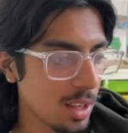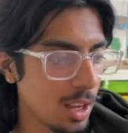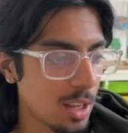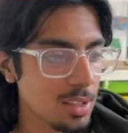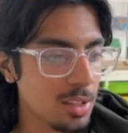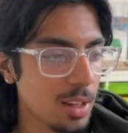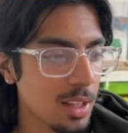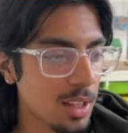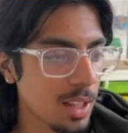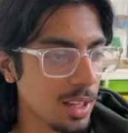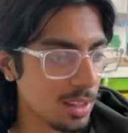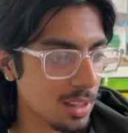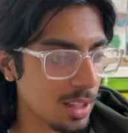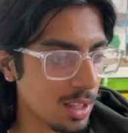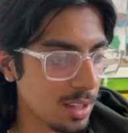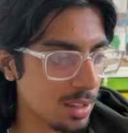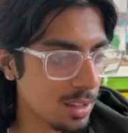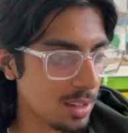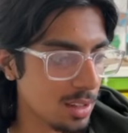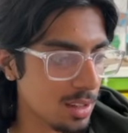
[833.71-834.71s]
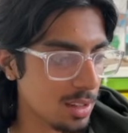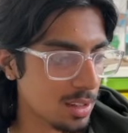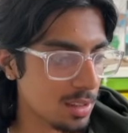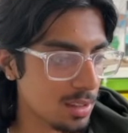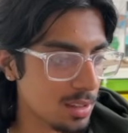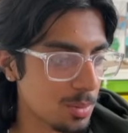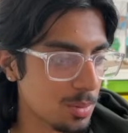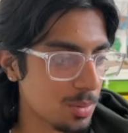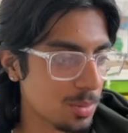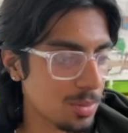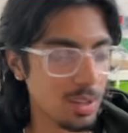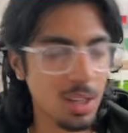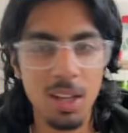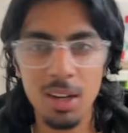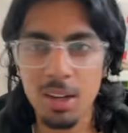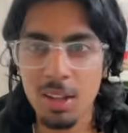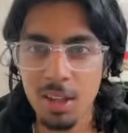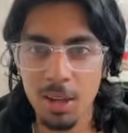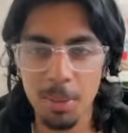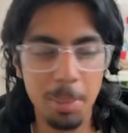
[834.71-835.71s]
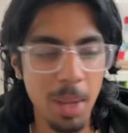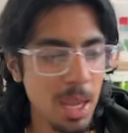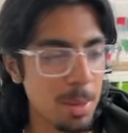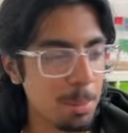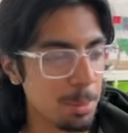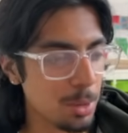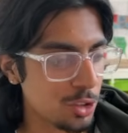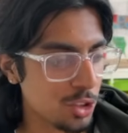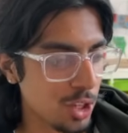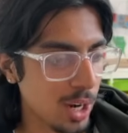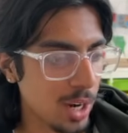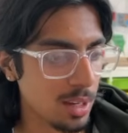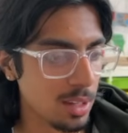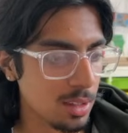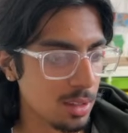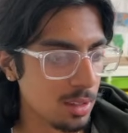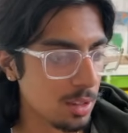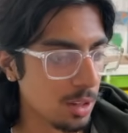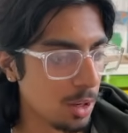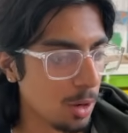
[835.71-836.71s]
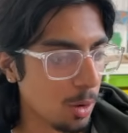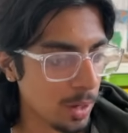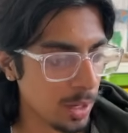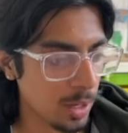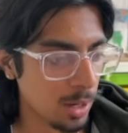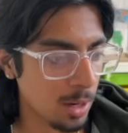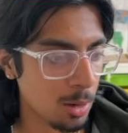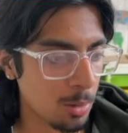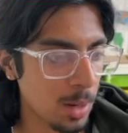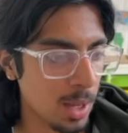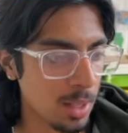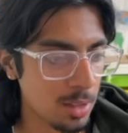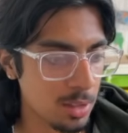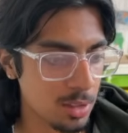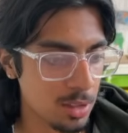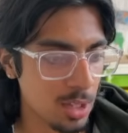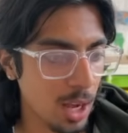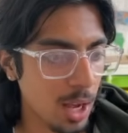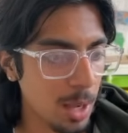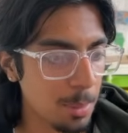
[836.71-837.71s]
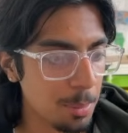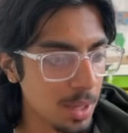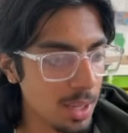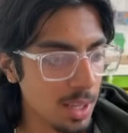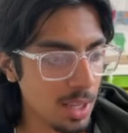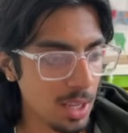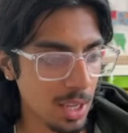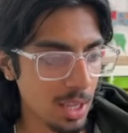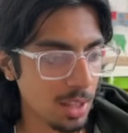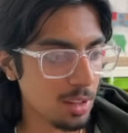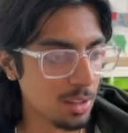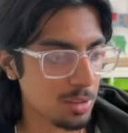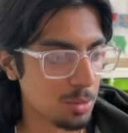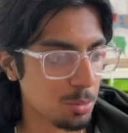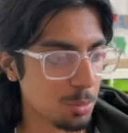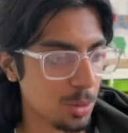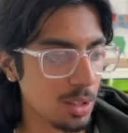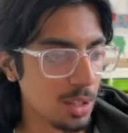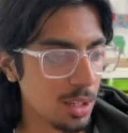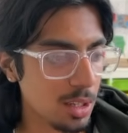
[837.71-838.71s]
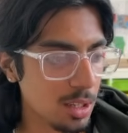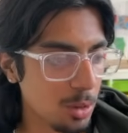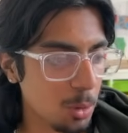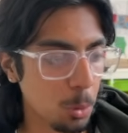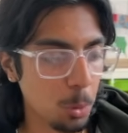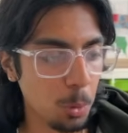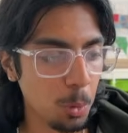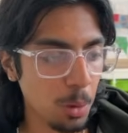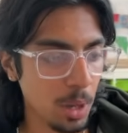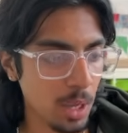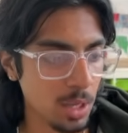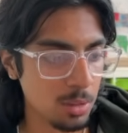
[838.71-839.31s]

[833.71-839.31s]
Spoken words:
Also, I like that there's kind of like a paper dragon going around the top. It looks really cool and